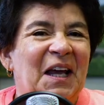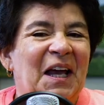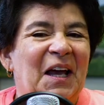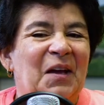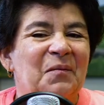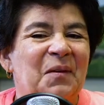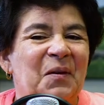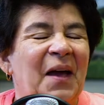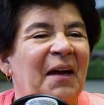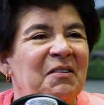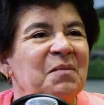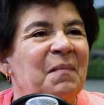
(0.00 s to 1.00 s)
Um, you
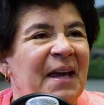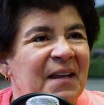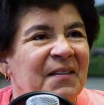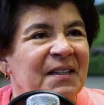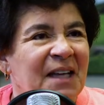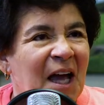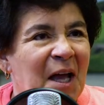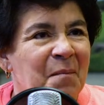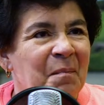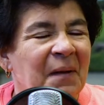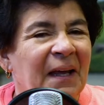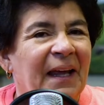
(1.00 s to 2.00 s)
have to make the
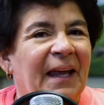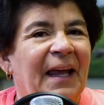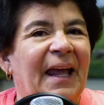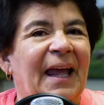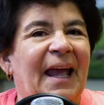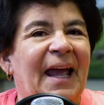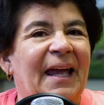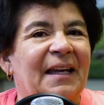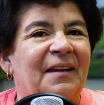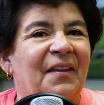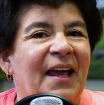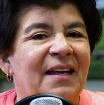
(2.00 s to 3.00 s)
time, right?
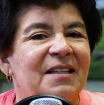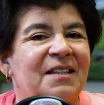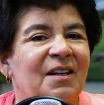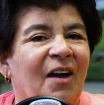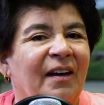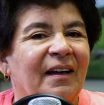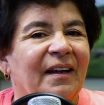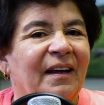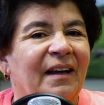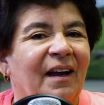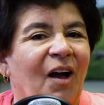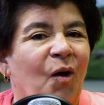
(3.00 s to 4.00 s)
And that's not
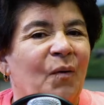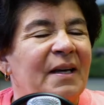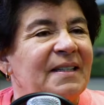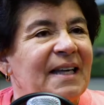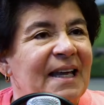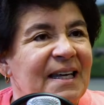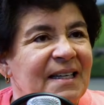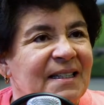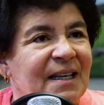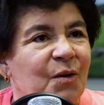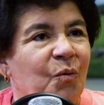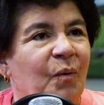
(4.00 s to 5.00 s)
always
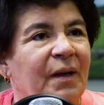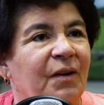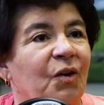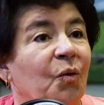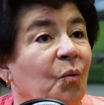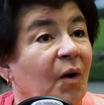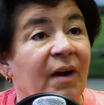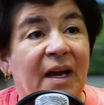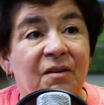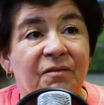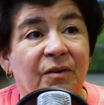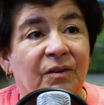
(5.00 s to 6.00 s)
easy when you're
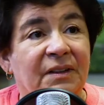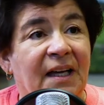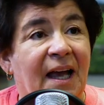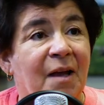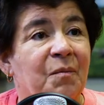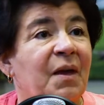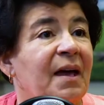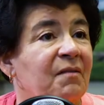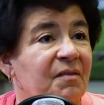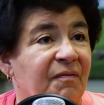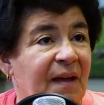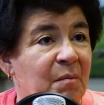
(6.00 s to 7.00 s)
working full time, you have
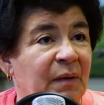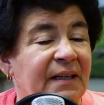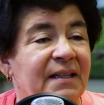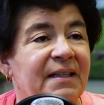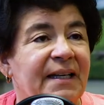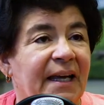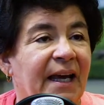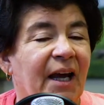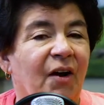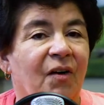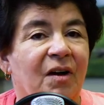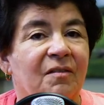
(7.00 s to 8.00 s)
a family Absolutely. to take
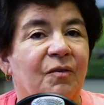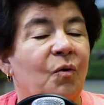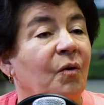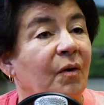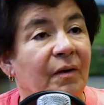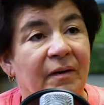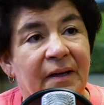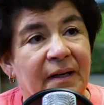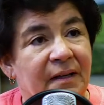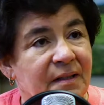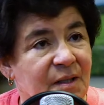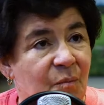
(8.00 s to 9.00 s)
care of, or
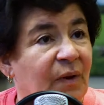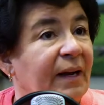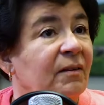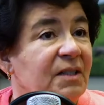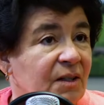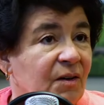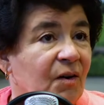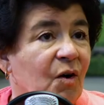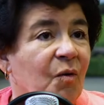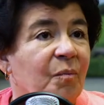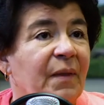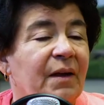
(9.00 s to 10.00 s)
someone else in your
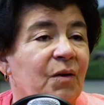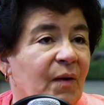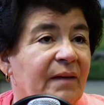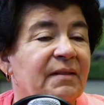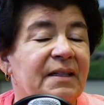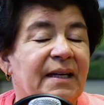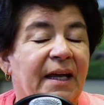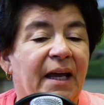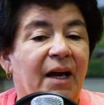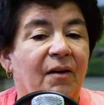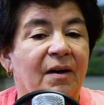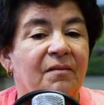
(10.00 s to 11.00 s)
home that you have to take
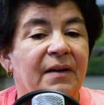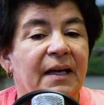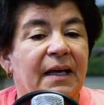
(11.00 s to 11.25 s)
care of.